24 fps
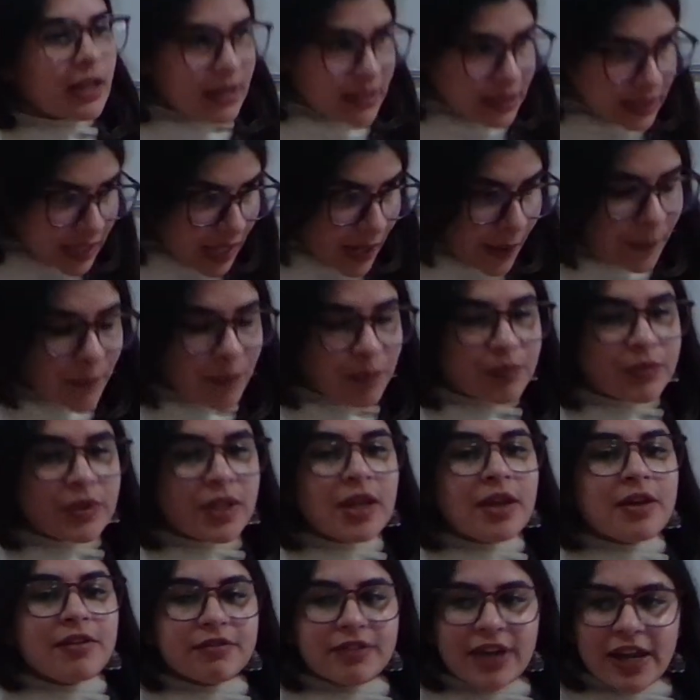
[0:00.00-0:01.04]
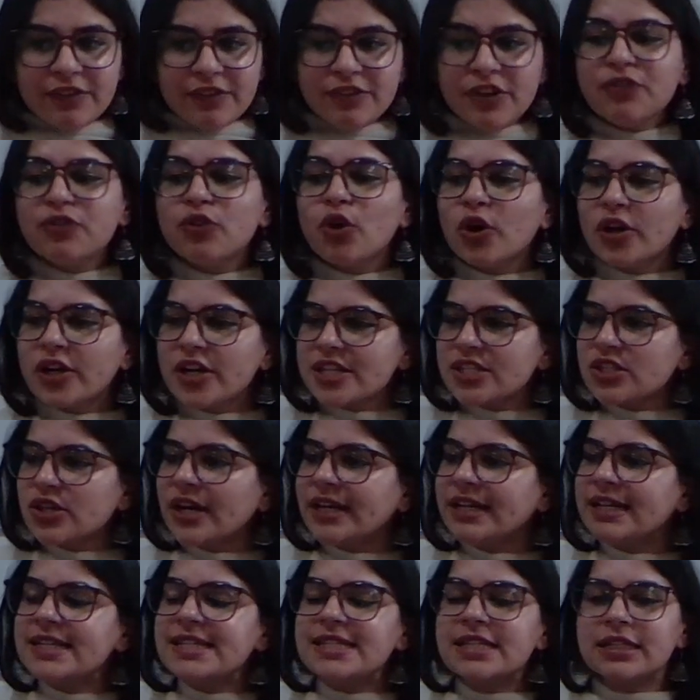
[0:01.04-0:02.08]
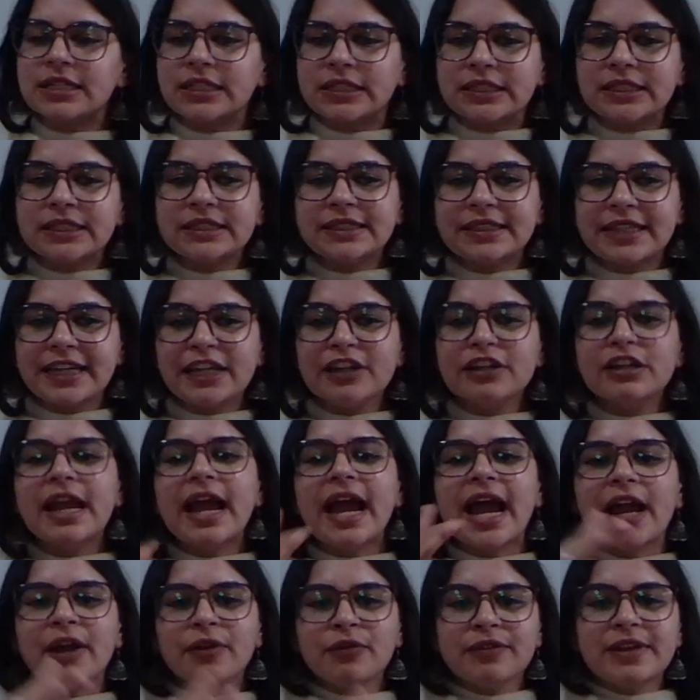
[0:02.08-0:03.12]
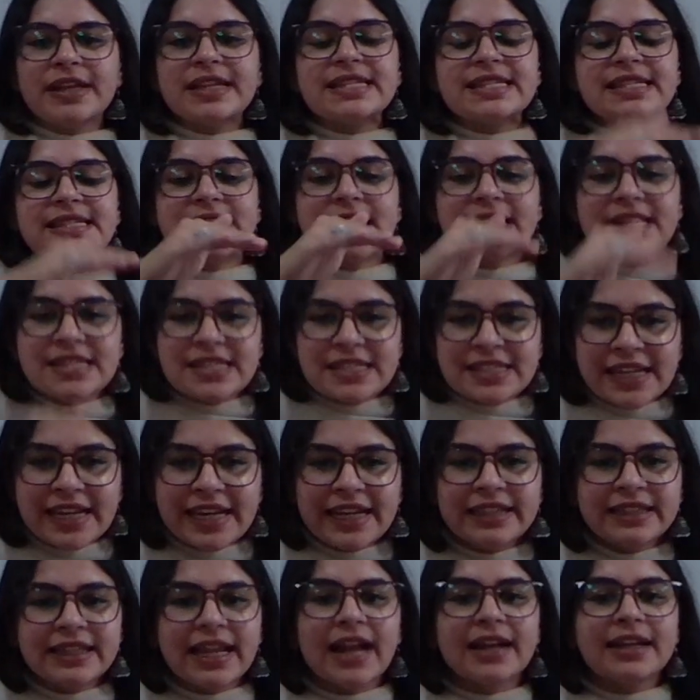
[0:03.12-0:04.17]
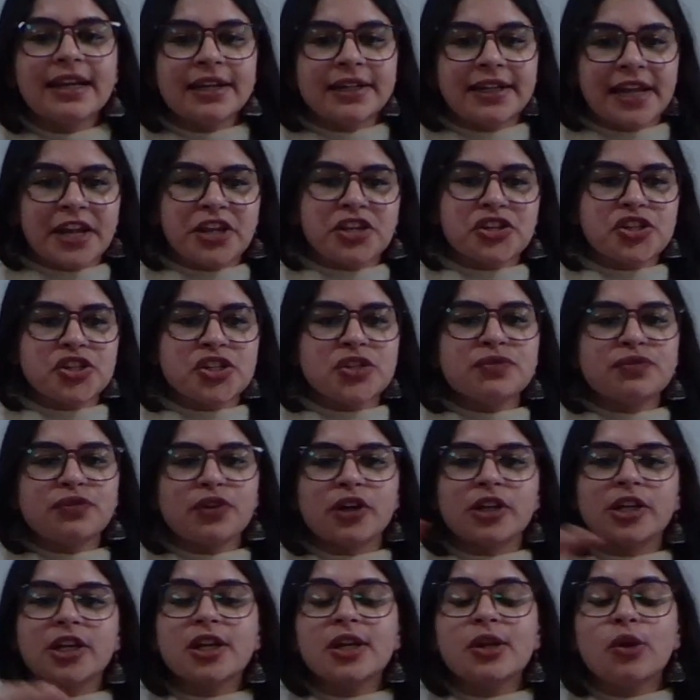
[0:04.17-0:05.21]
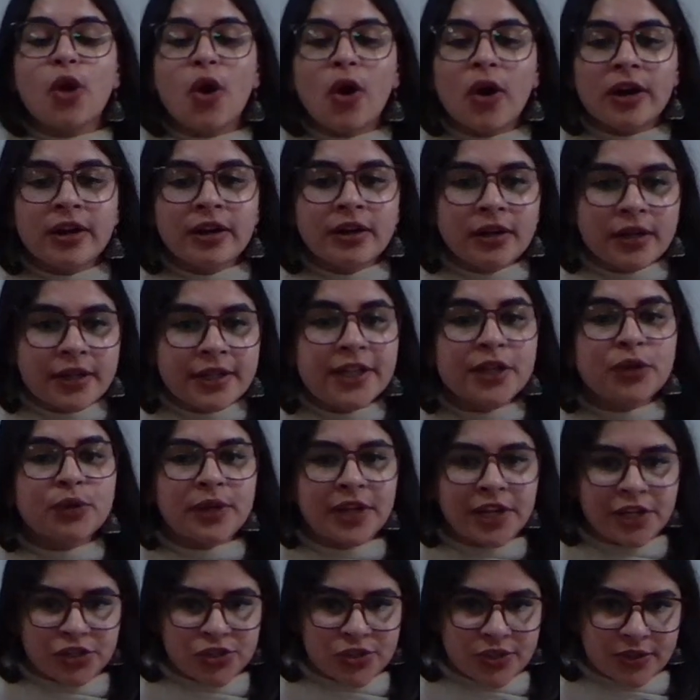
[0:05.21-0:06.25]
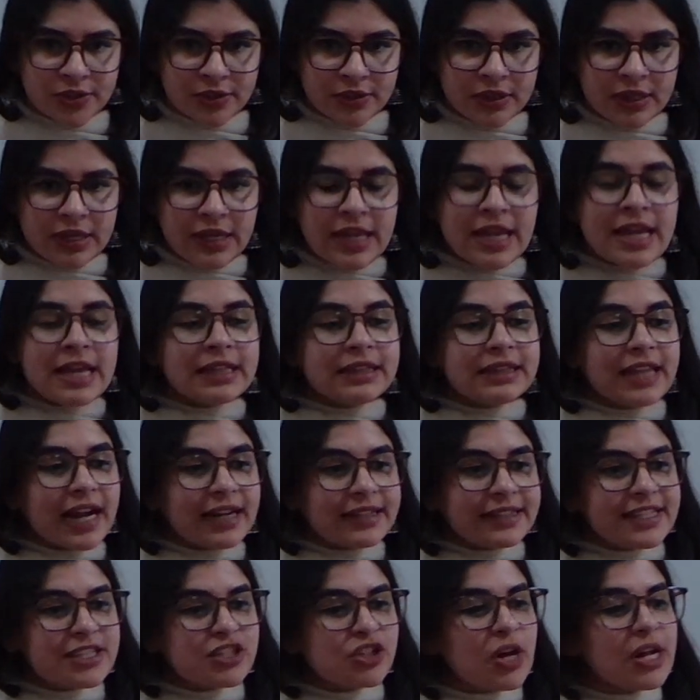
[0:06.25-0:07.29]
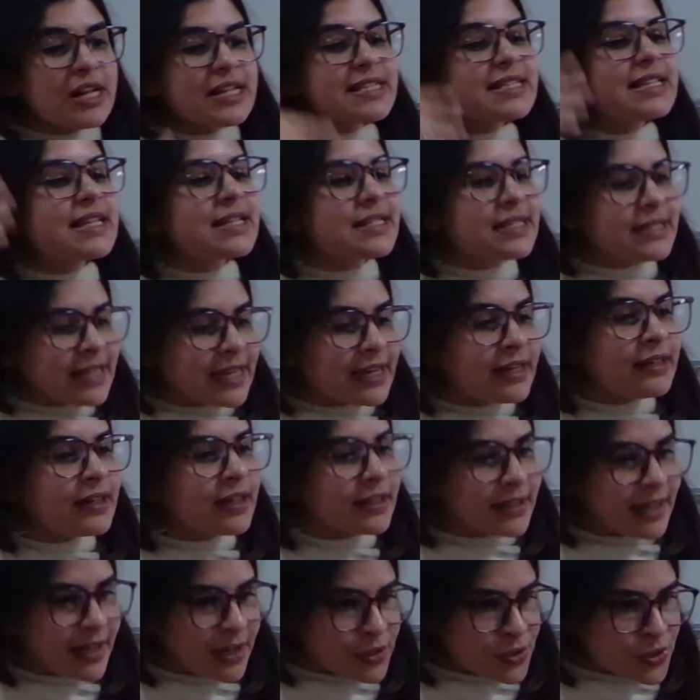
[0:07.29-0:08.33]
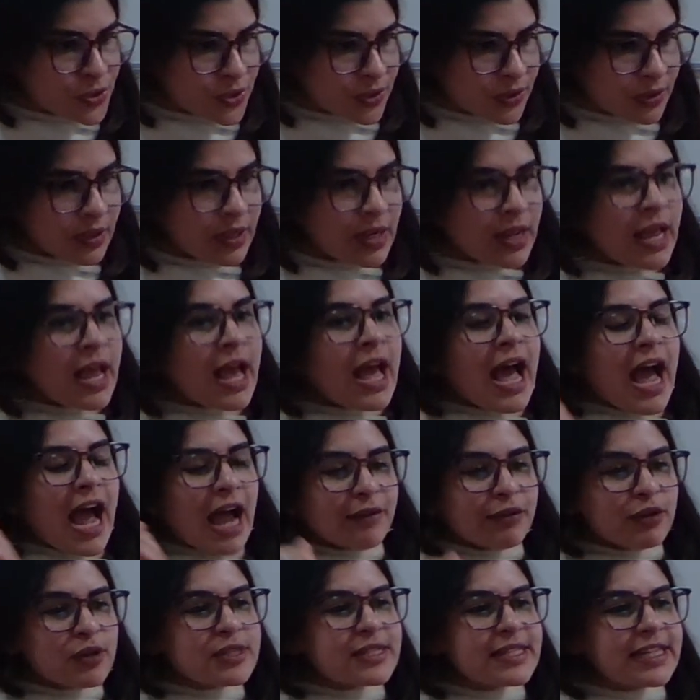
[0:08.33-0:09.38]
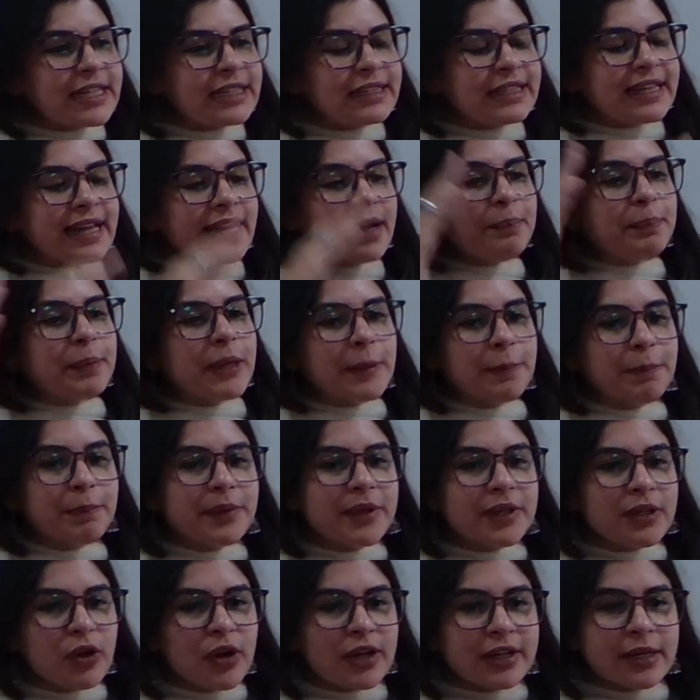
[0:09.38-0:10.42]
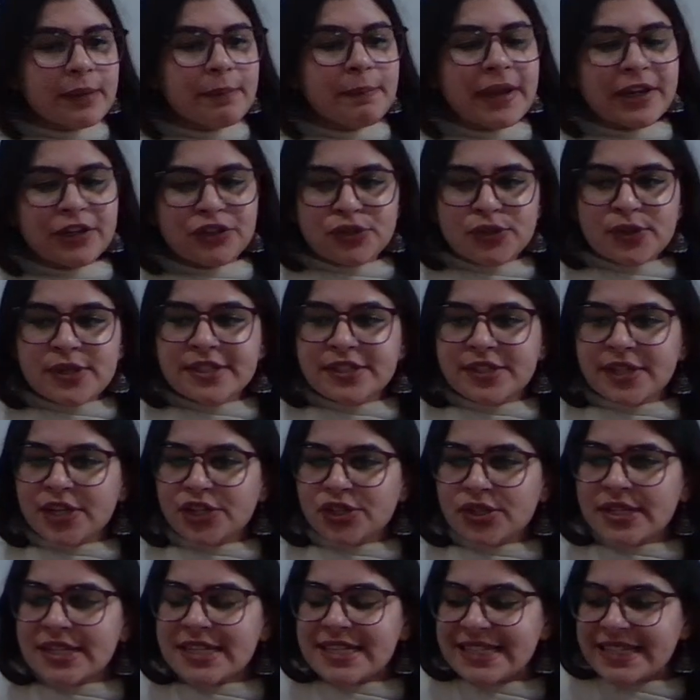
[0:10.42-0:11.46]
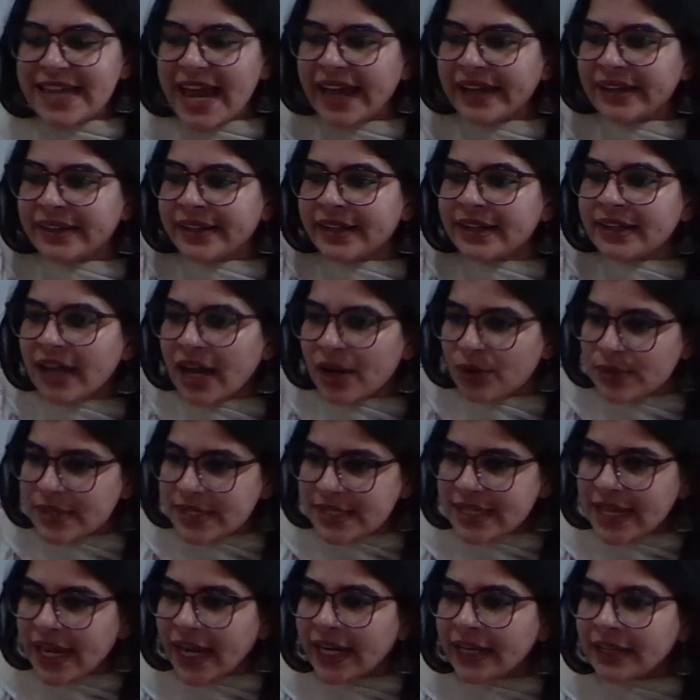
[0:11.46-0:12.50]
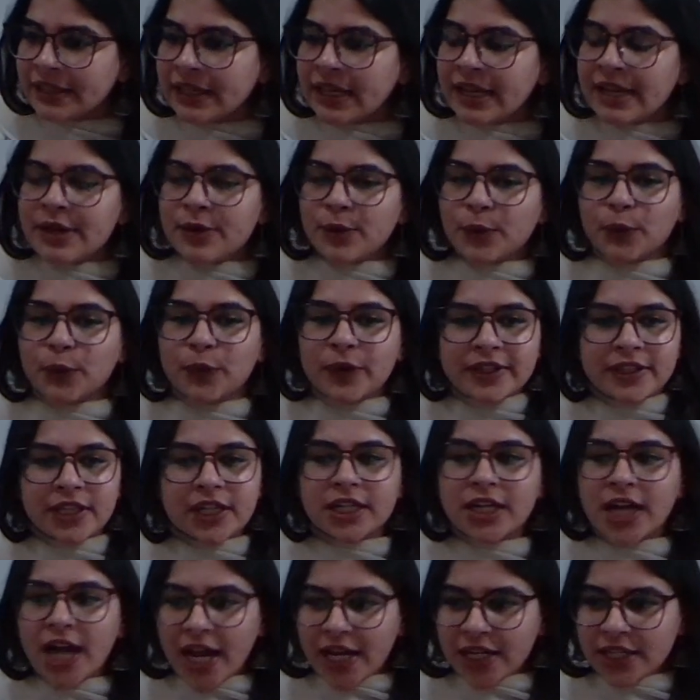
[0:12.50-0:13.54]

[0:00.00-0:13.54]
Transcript: Yeah. When we focus on a certain thing and we sustain that attention for a longer duration, that is called sustained attention. Have you seen there are people on a metro station standing outside with a gun?